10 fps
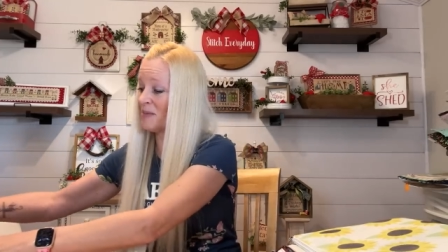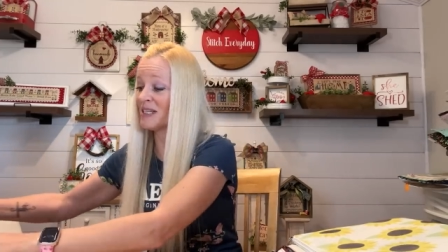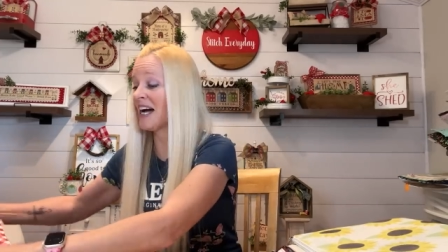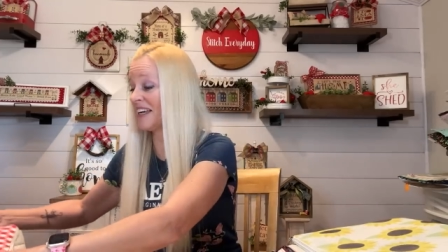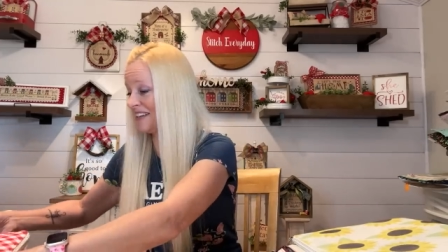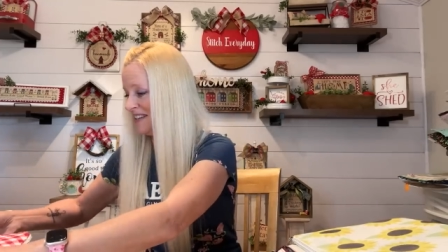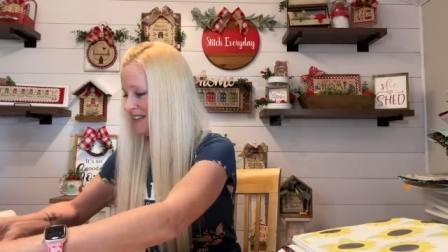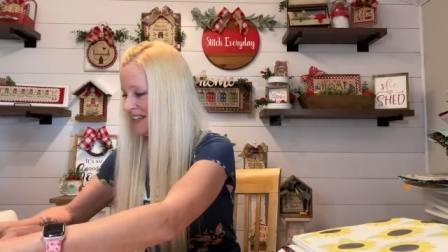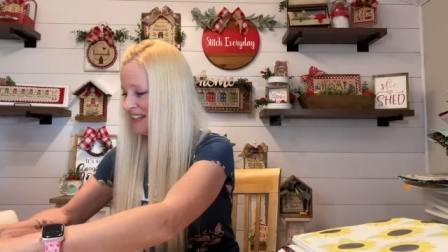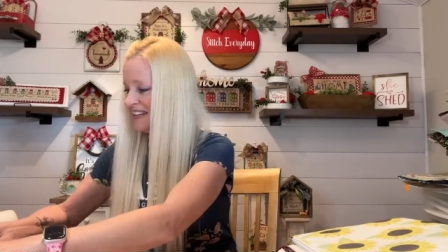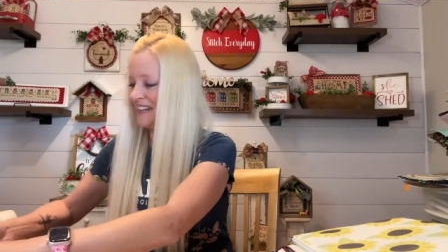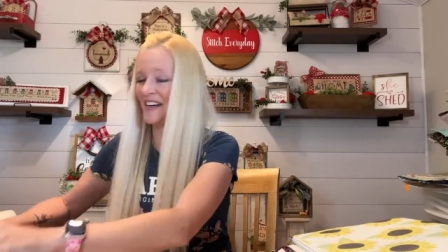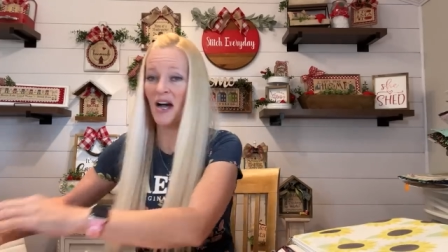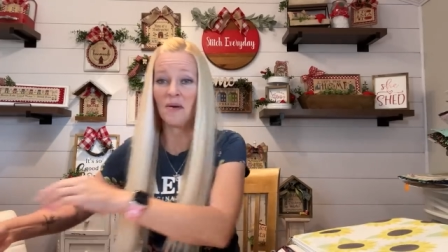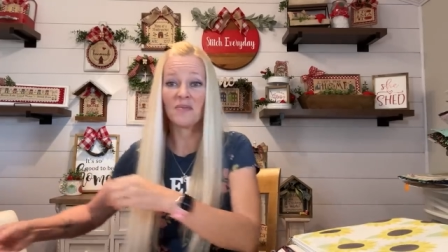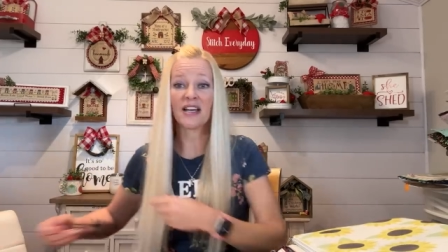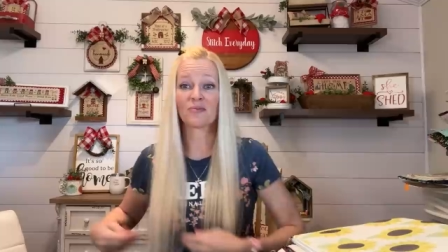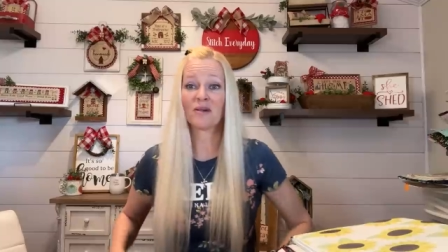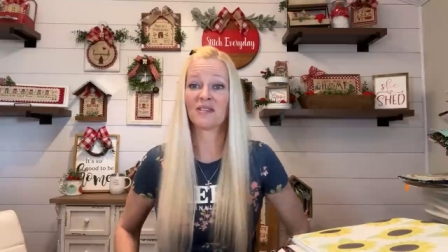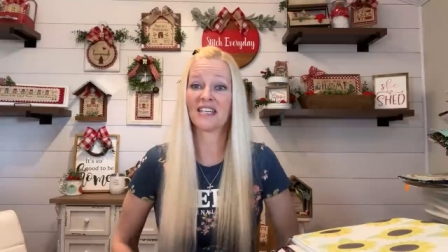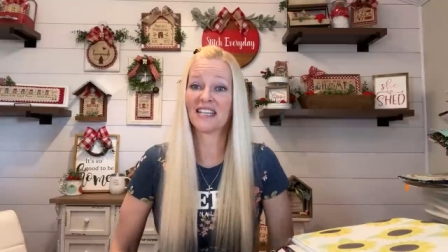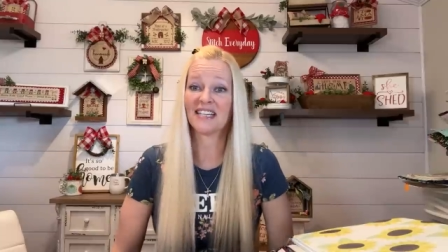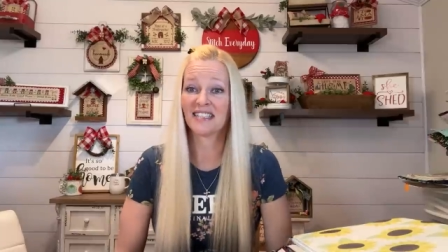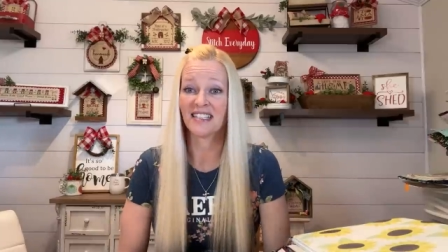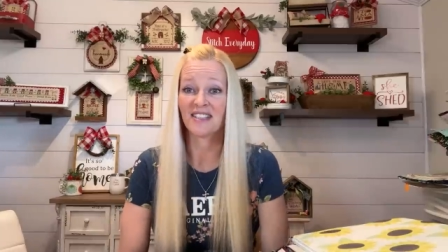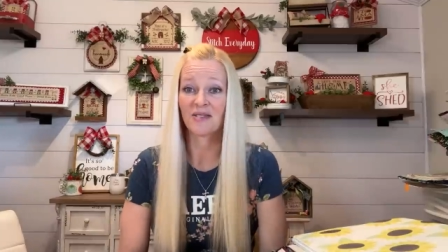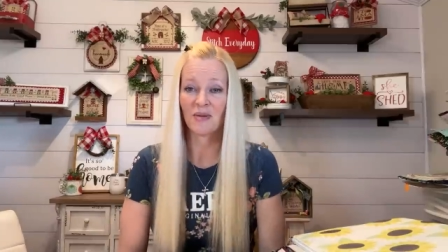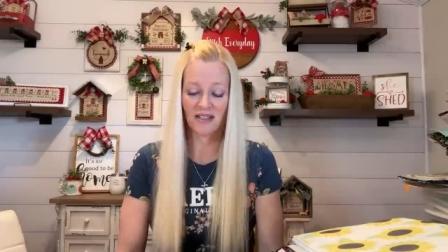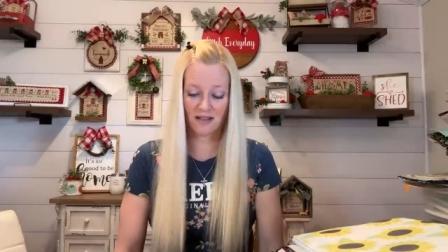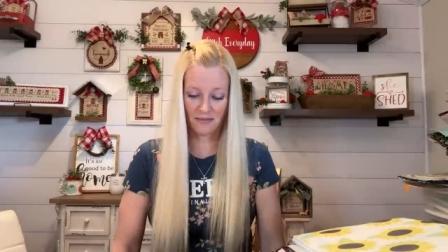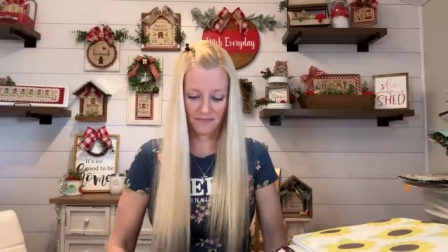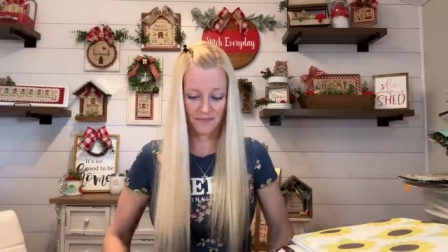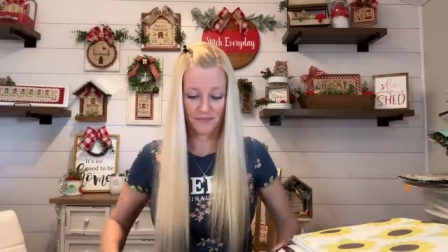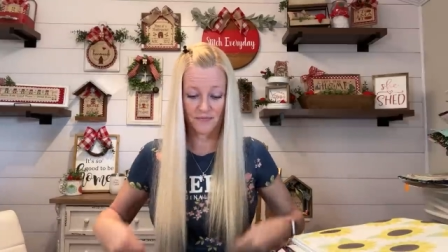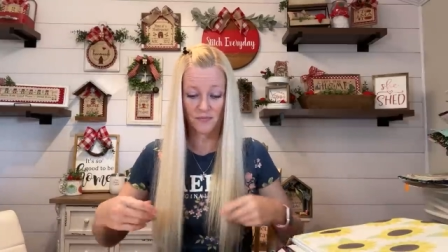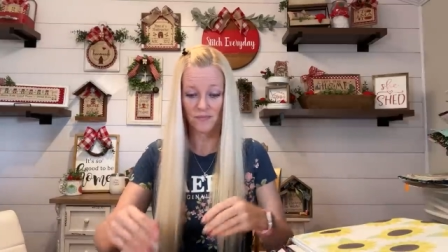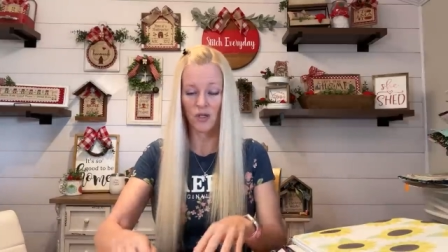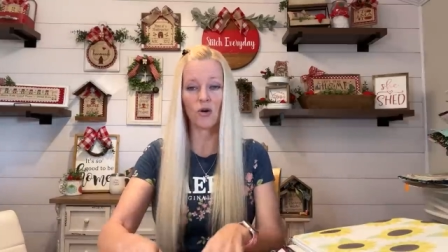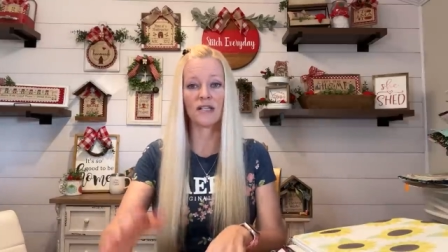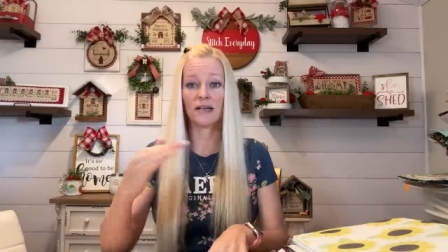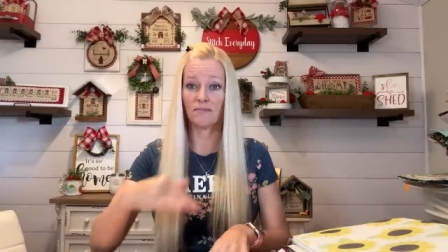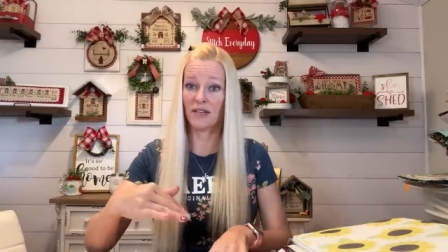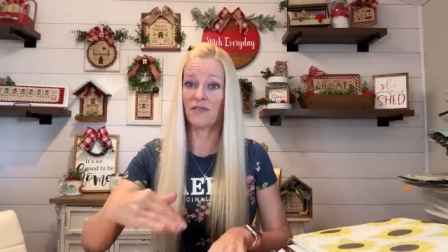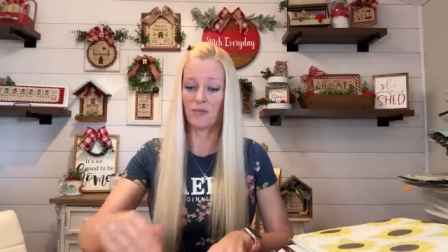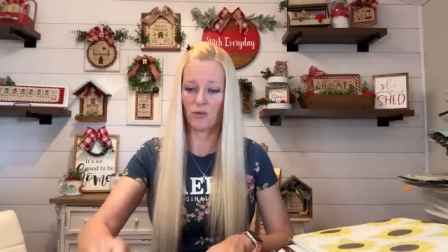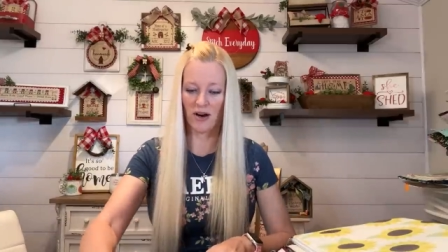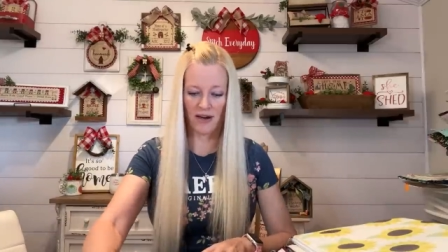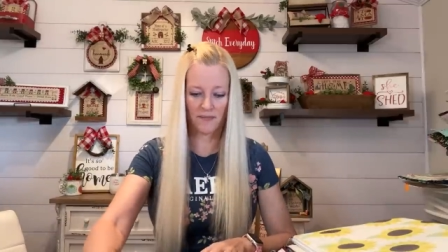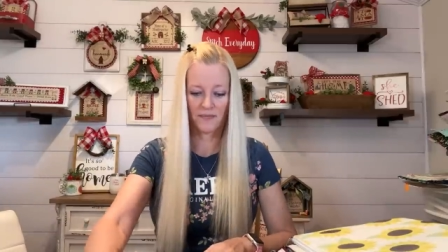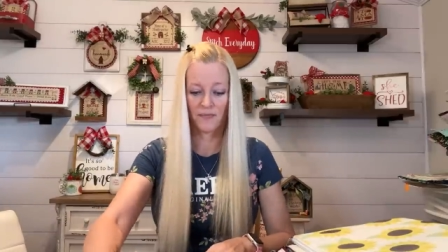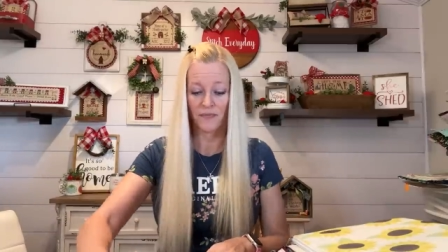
I'm dying. Um, that's probably going to get done this month or in February.